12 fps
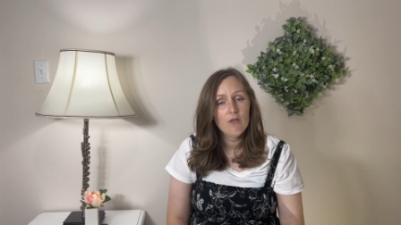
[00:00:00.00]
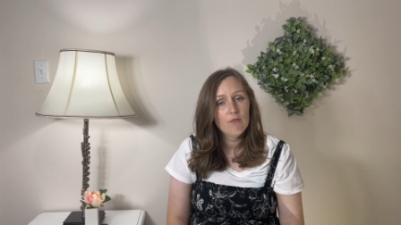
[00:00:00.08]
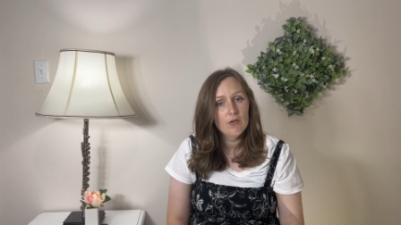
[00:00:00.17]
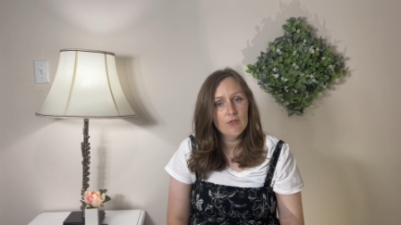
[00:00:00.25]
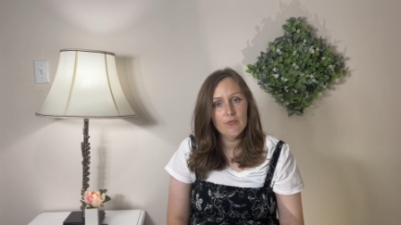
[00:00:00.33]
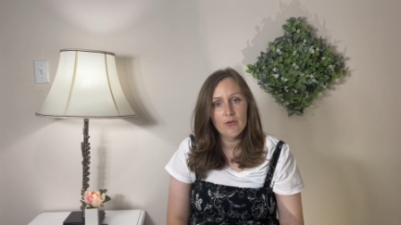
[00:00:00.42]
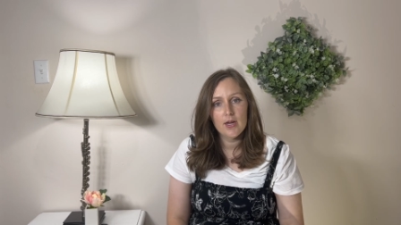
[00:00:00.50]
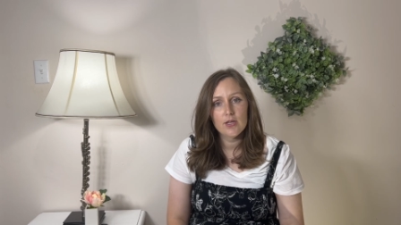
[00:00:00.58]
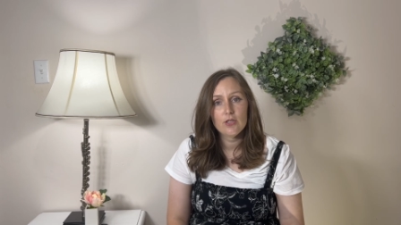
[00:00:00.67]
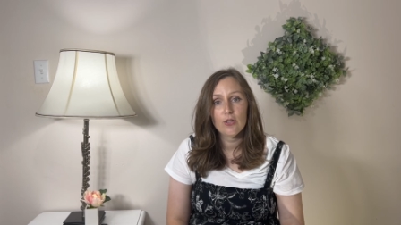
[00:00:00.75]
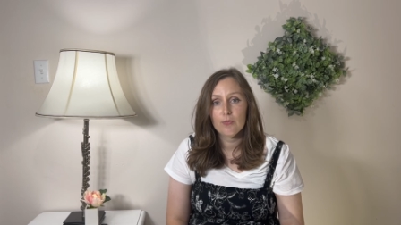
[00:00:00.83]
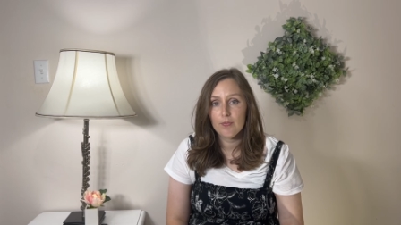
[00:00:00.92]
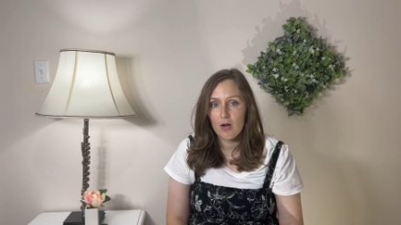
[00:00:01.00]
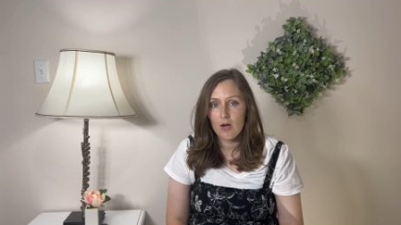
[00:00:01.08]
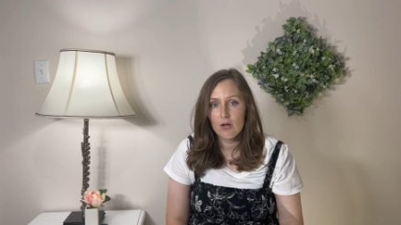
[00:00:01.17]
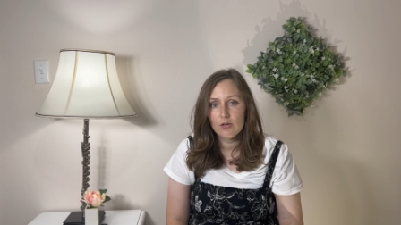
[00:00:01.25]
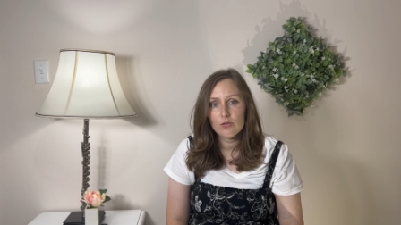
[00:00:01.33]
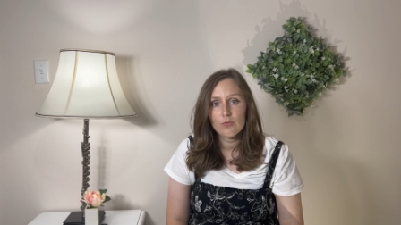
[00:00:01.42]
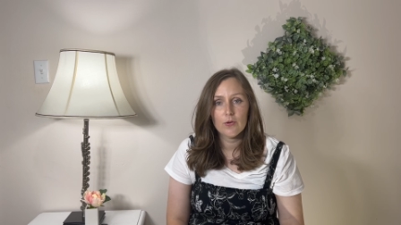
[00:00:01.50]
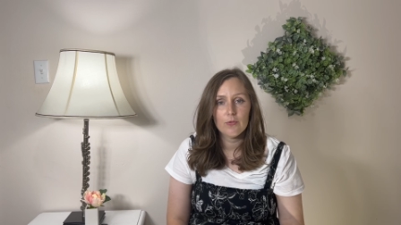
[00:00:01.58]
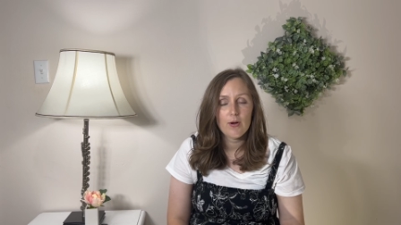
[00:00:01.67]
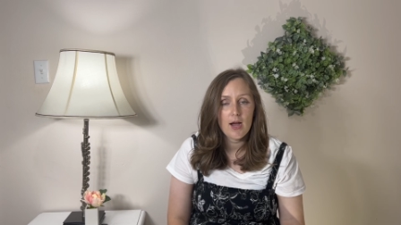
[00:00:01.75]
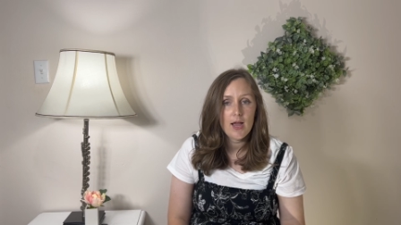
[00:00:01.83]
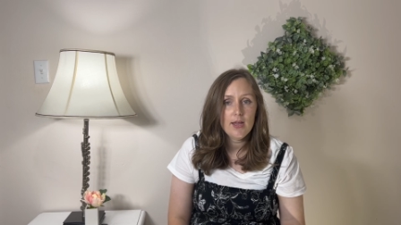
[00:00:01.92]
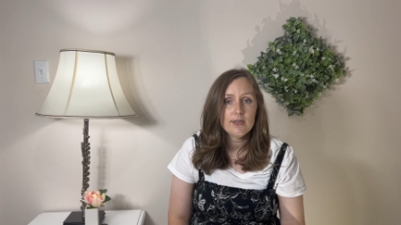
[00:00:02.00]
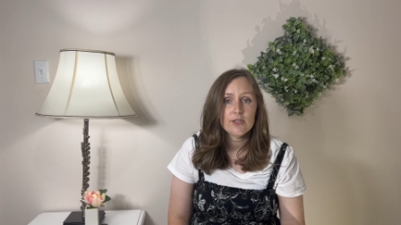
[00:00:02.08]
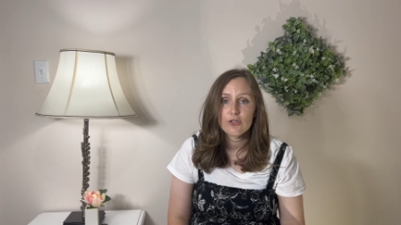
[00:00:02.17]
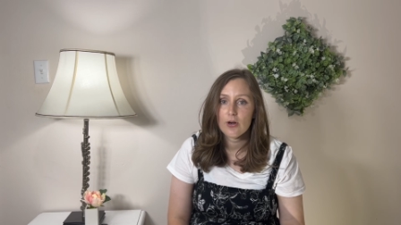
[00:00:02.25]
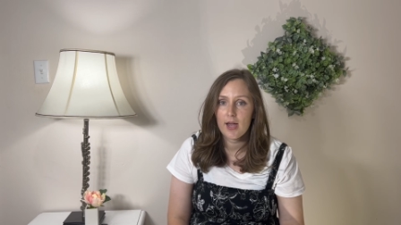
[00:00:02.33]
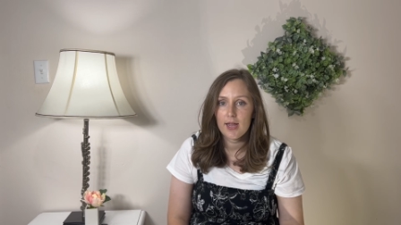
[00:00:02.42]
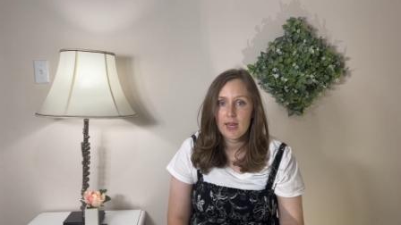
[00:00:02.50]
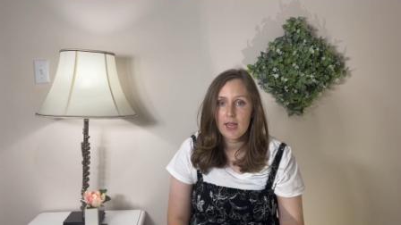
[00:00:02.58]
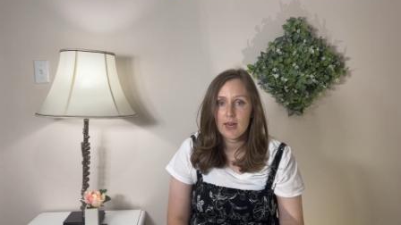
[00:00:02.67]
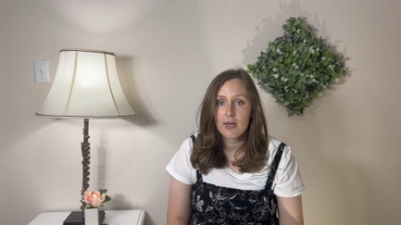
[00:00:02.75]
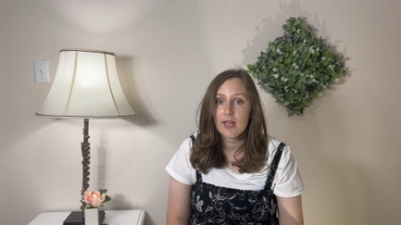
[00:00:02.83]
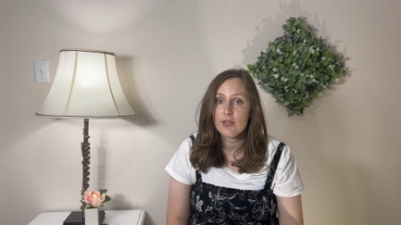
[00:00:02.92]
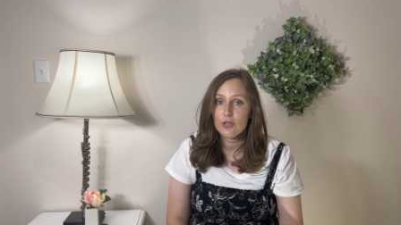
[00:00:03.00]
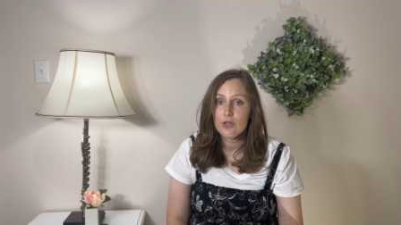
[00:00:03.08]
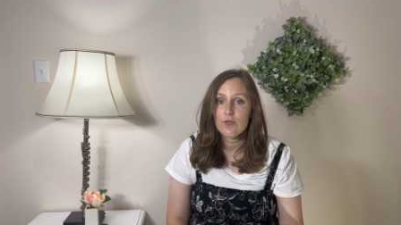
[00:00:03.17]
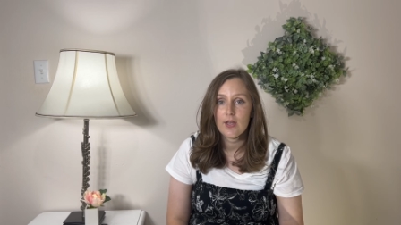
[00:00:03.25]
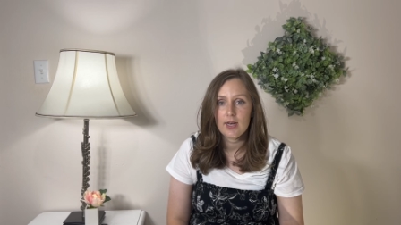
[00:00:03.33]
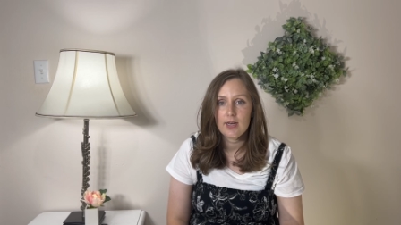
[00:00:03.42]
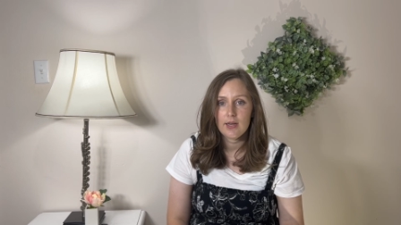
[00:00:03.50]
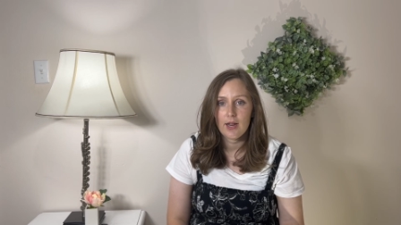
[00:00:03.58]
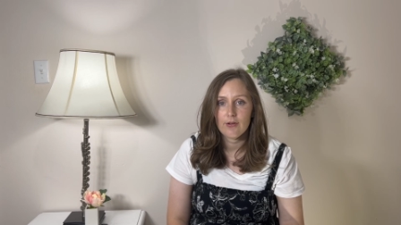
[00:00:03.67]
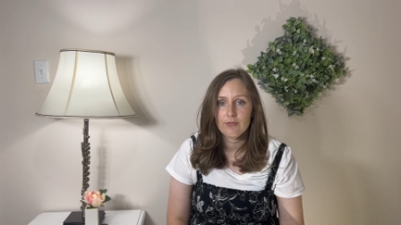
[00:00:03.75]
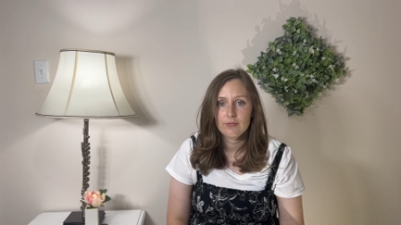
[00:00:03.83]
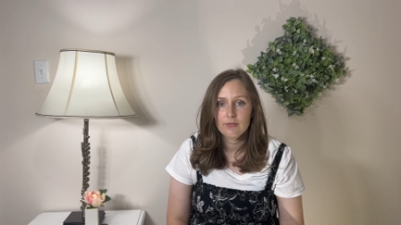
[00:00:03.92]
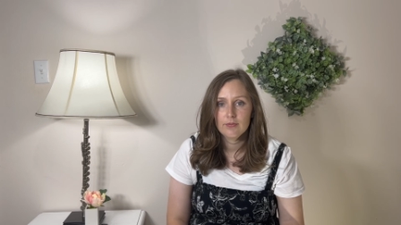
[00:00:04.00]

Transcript: feel free to pause, rewind, and try again until you get it down.